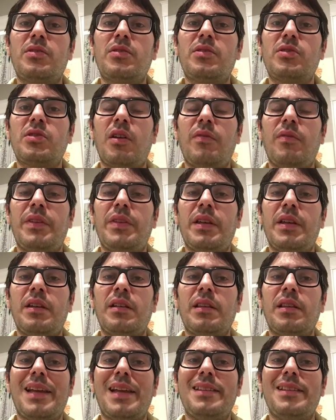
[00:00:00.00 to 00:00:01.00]

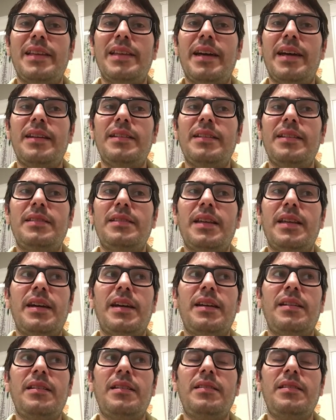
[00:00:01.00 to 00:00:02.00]
something like that,
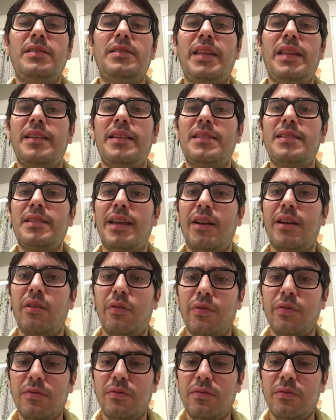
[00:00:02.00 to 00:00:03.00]
that takes care
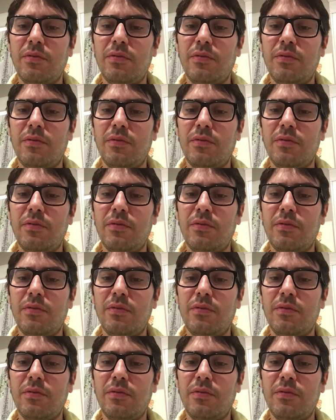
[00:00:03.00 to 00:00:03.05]
of